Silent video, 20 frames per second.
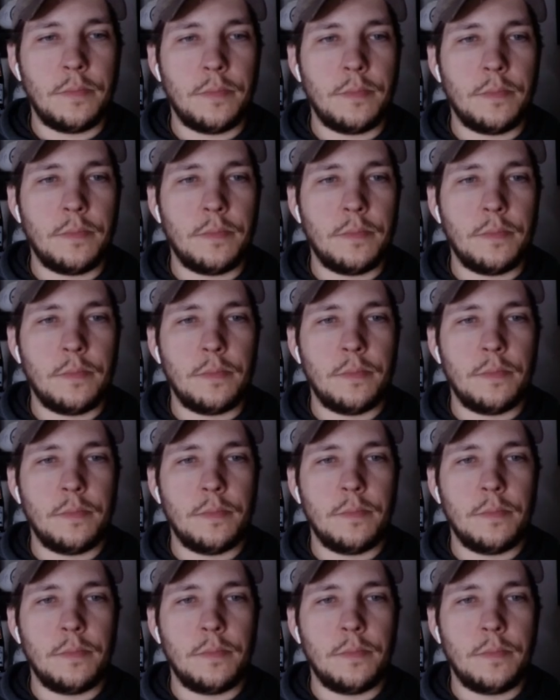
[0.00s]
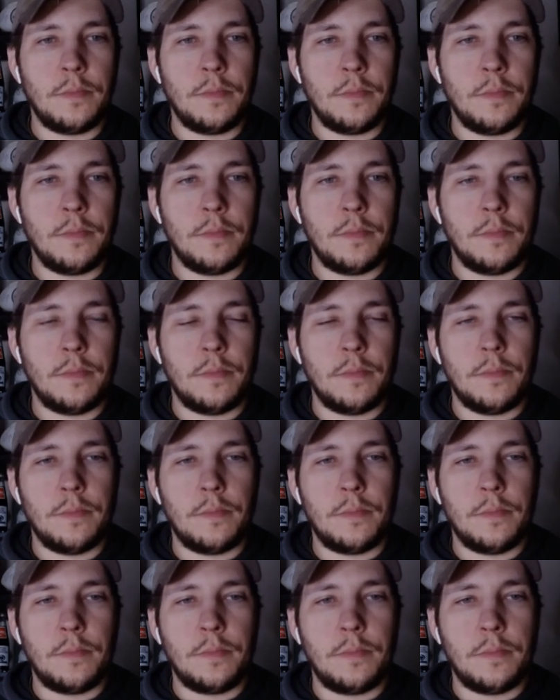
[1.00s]

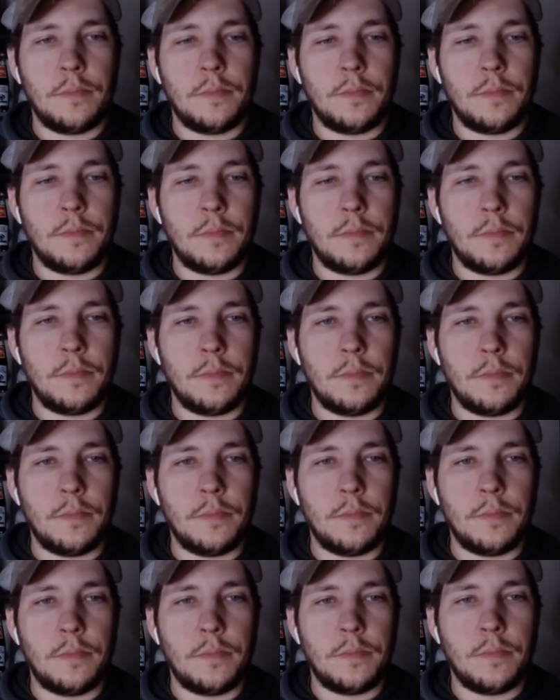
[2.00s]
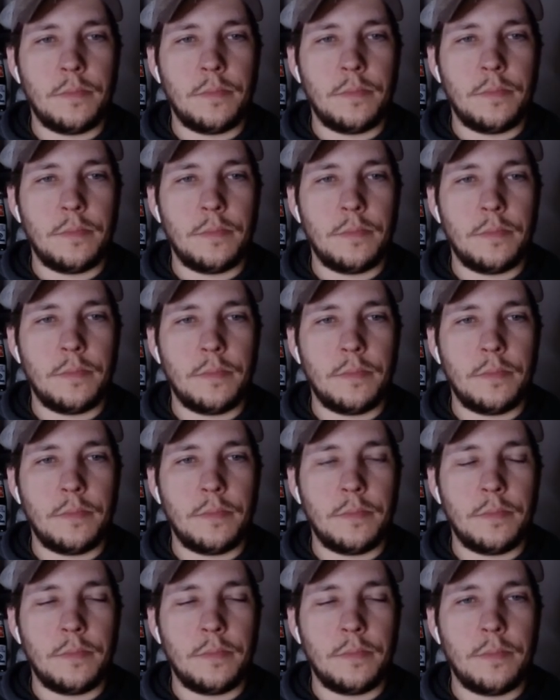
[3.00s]

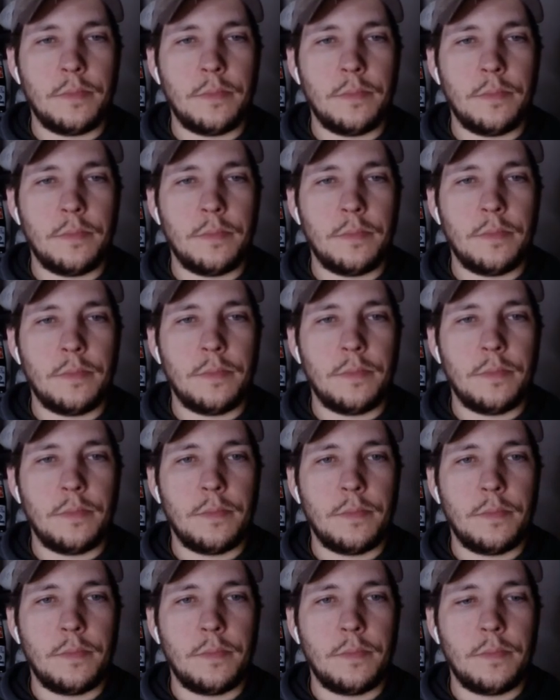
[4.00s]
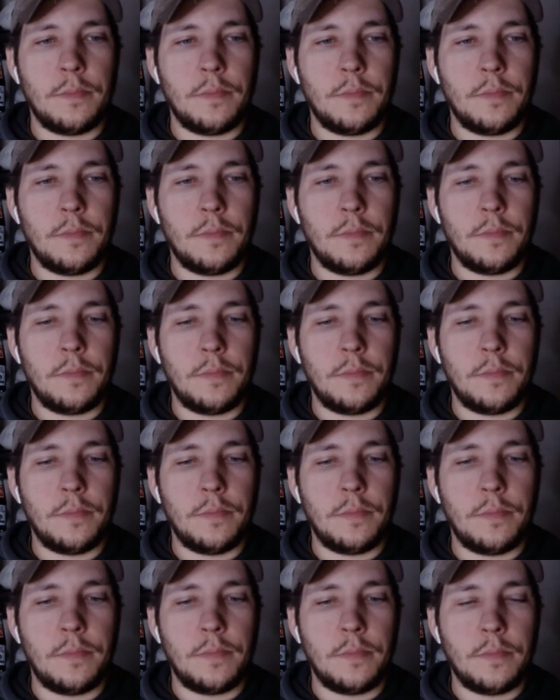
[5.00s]

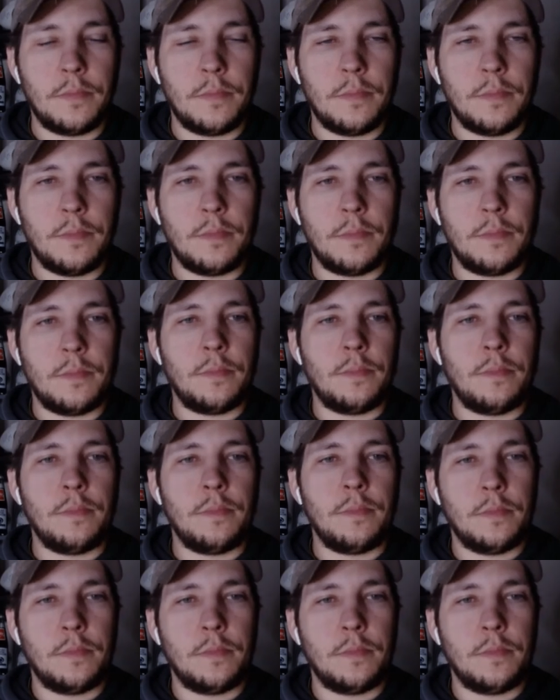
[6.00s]
(silent)